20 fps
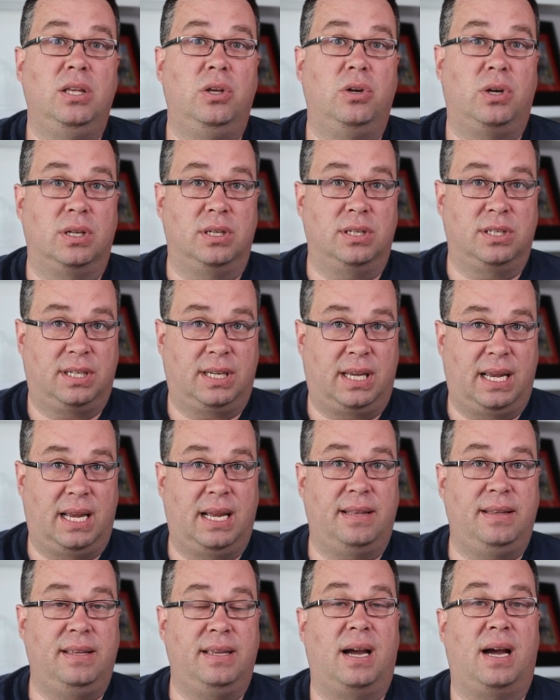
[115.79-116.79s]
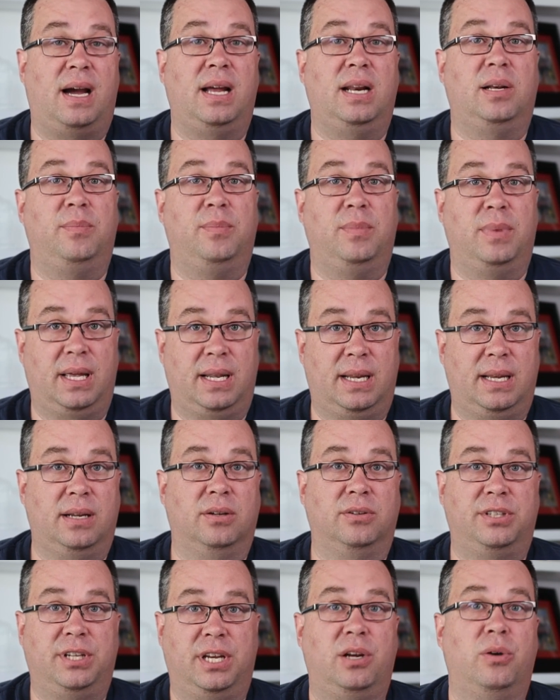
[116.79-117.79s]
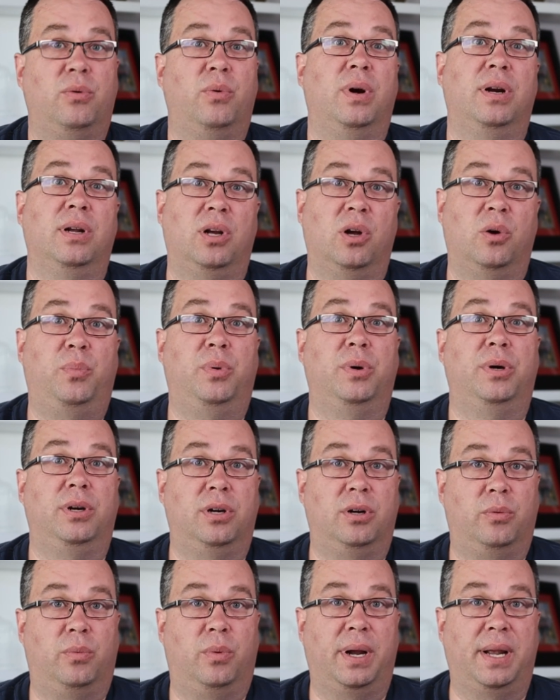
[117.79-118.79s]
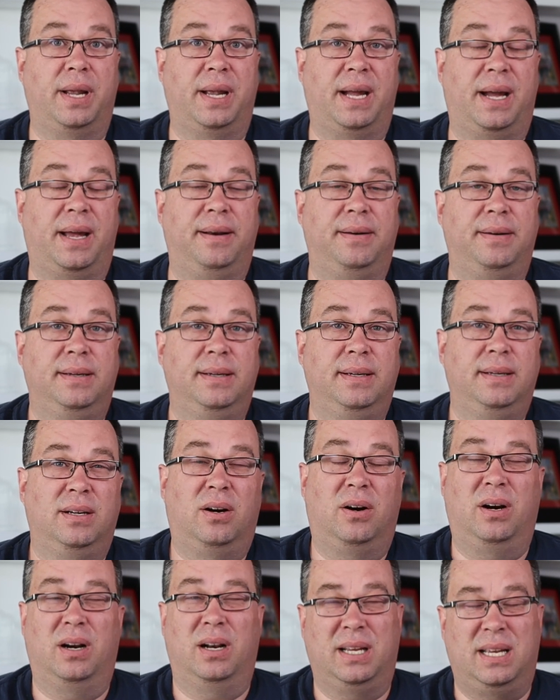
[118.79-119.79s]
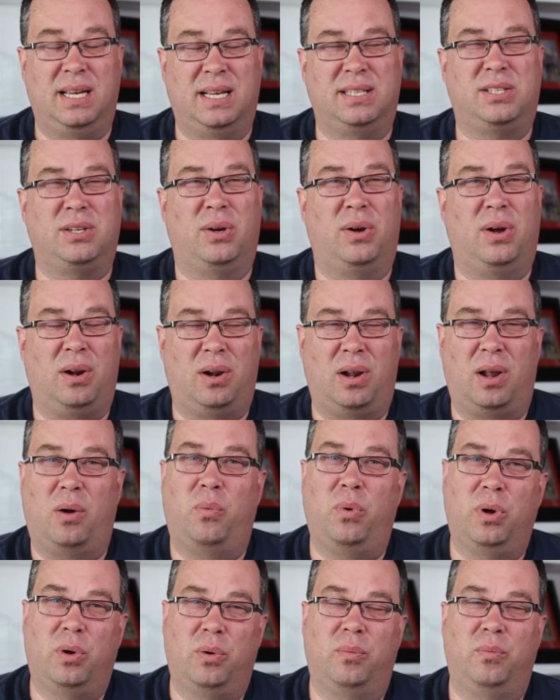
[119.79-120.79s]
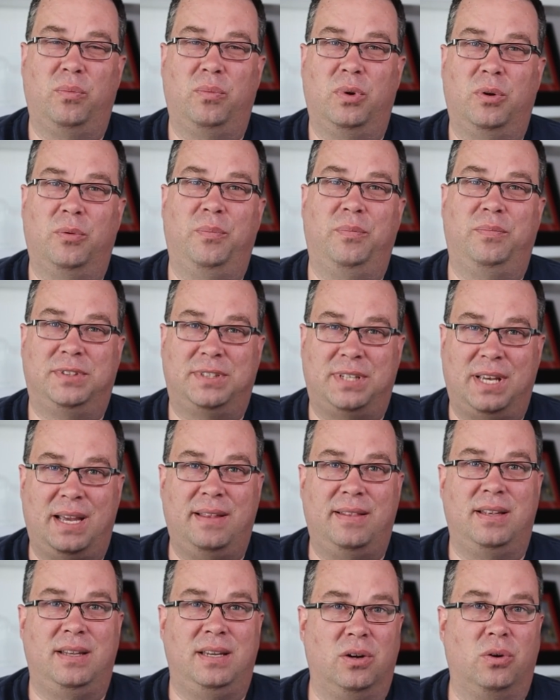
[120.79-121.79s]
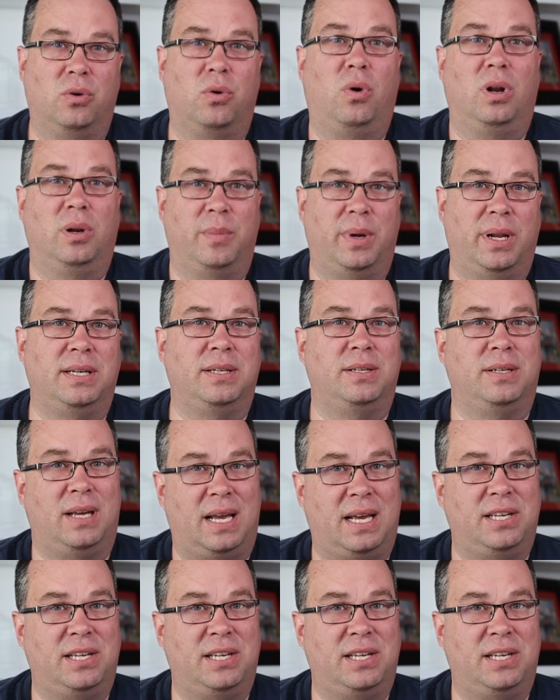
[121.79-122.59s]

you can scan the item and it'll tell you where to go put it away at. All right. Again, so I, I, will will say that you know quality management